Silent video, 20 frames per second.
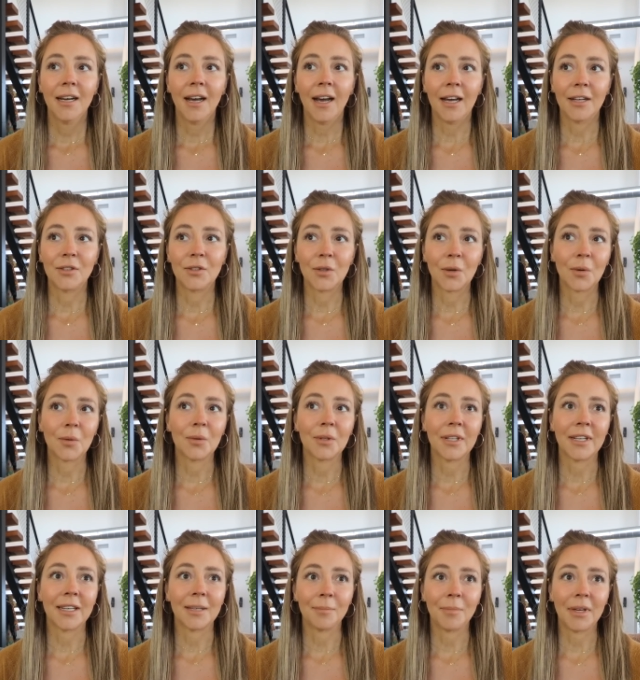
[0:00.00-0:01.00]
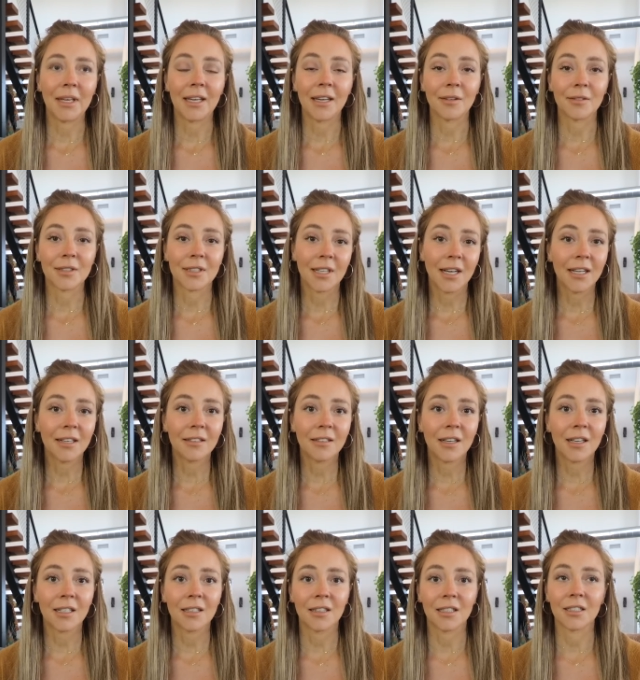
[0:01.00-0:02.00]
I don't like being outside a
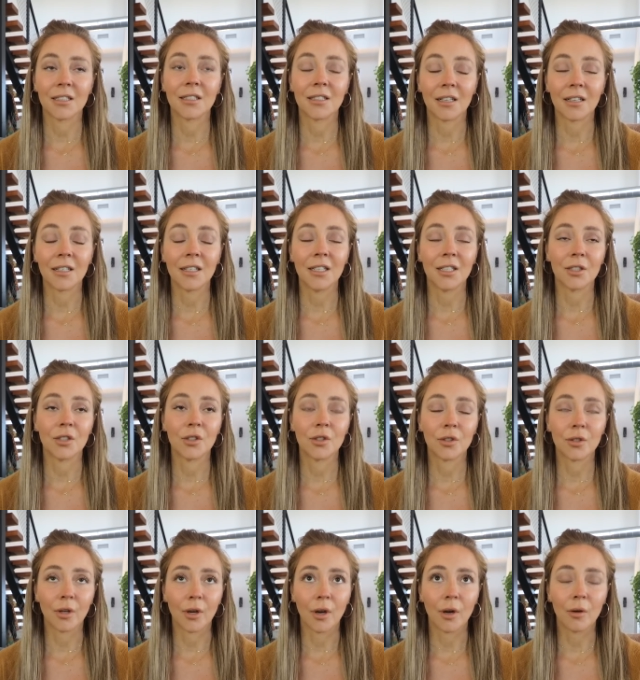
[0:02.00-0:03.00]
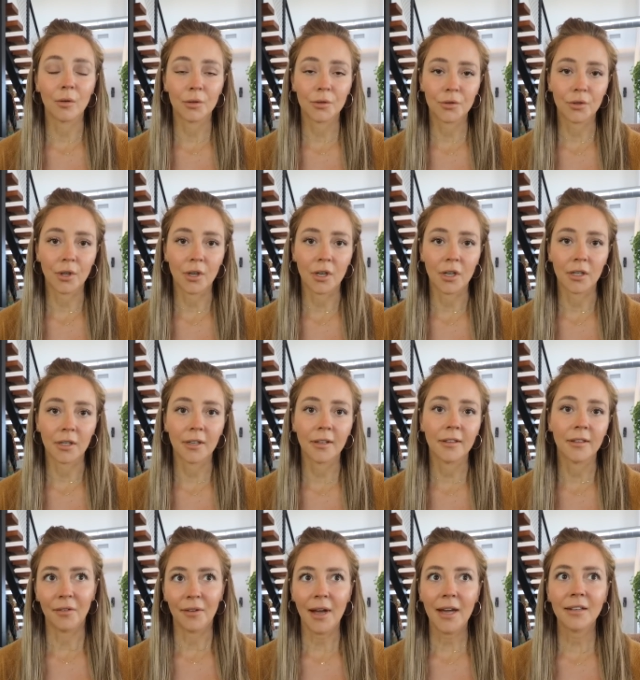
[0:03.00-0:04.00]
lot. The sun is so strong.
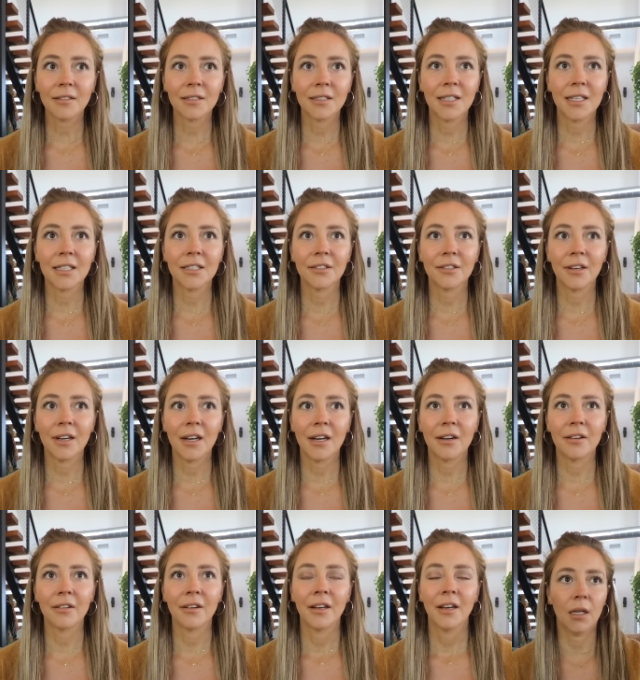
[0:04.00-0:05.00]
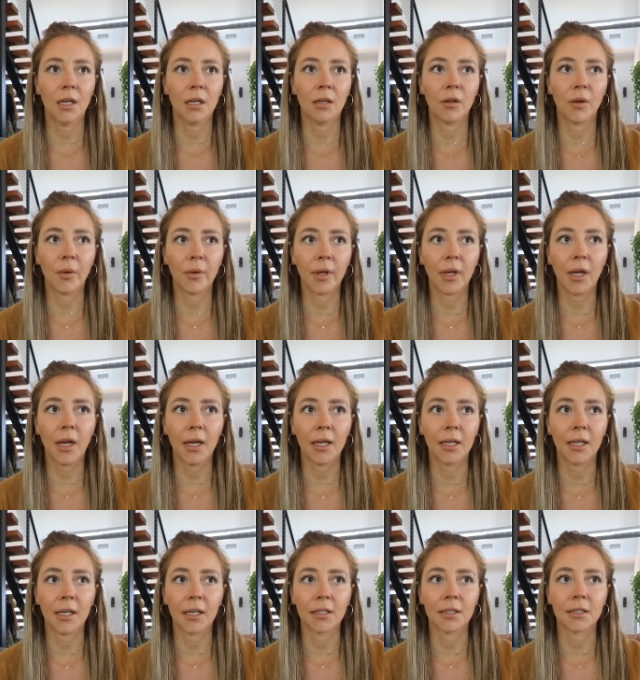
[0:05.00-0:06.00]
The rattlesnakes are out. Like going
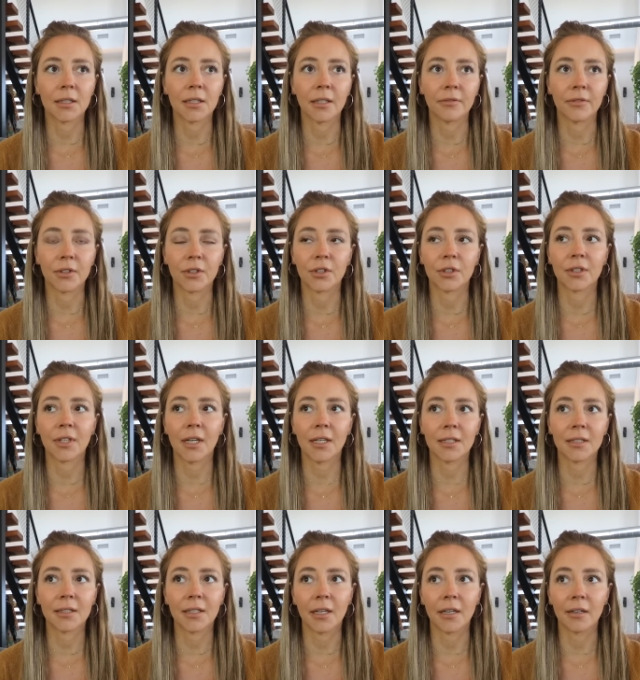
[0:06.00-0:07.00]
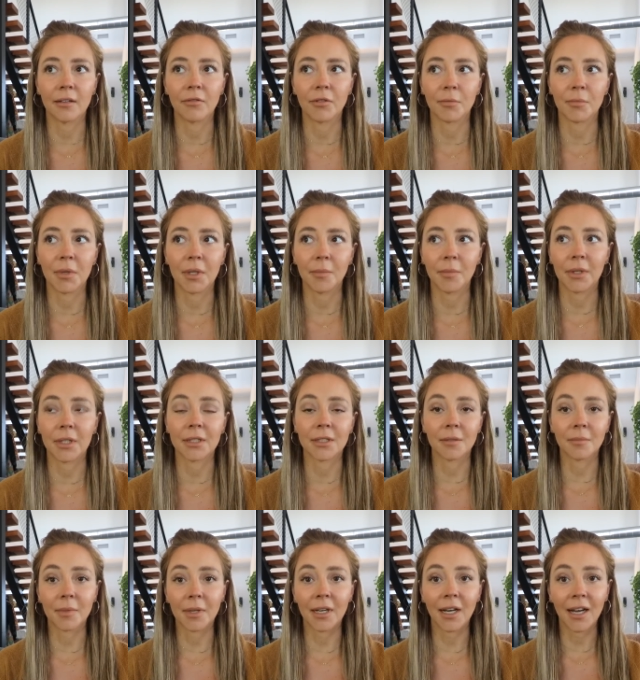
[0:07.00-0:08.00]
hiking and stuff is just kind of scary for me because
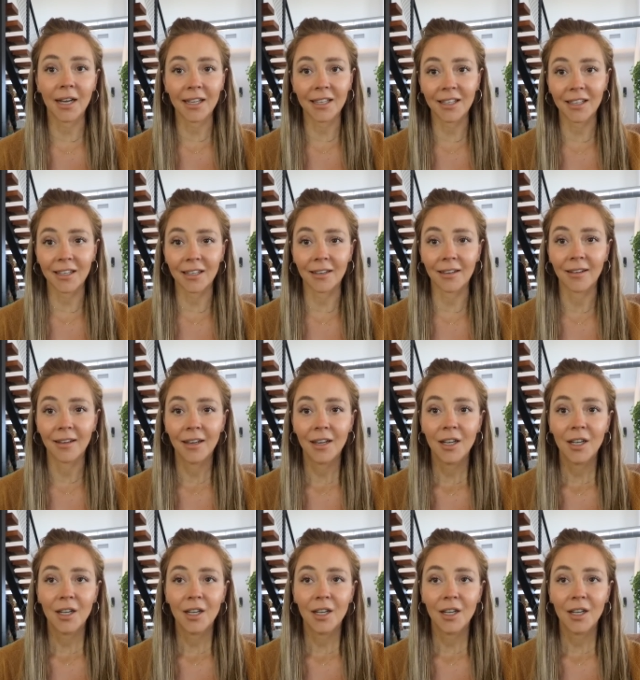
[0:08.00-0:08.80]
I've been hiking